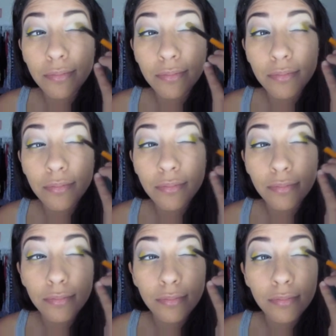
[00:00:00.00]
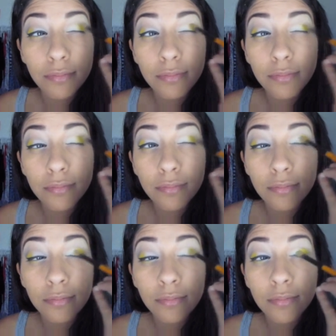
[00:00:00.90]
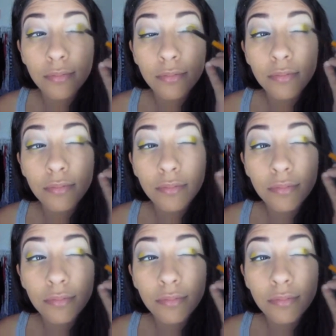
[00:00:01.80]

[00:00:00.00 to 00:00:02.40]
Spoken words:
[no speech]